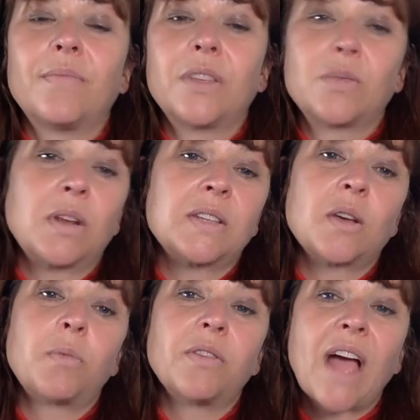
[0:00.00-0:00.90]
is one
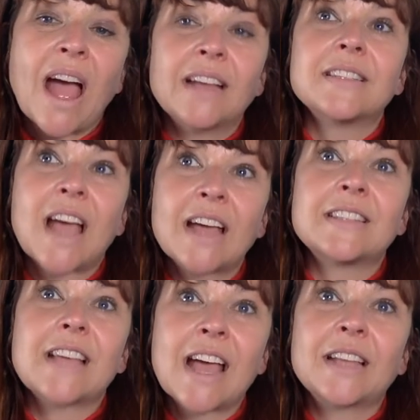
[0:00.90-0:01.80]
example of
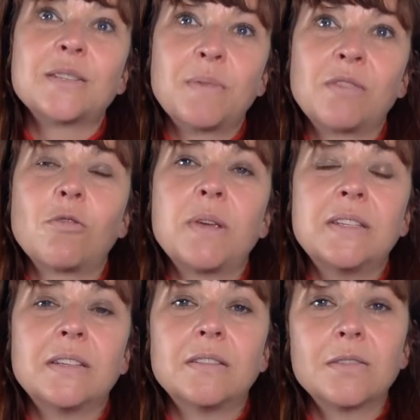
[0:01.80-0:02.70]
and being repeated.